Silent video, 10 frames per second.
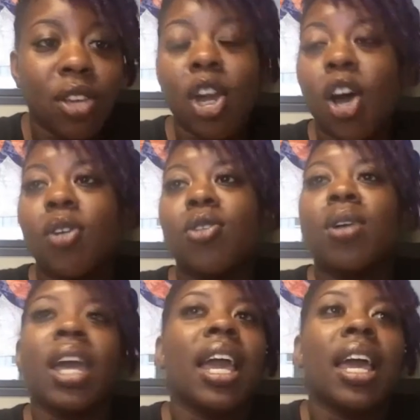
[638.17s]
You know, you
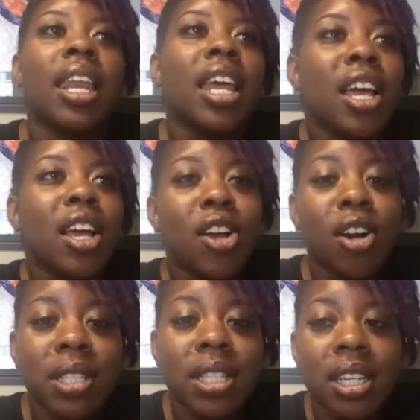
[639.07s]
can't
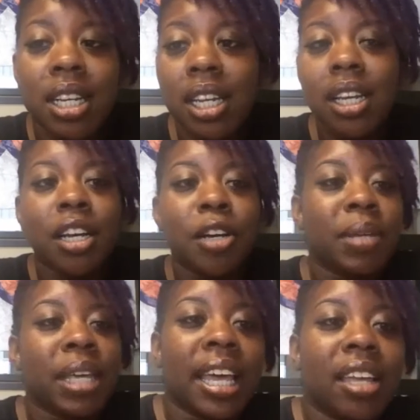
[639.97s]
go to the club
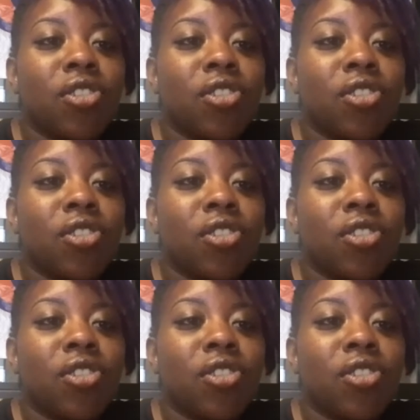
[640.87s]
yet.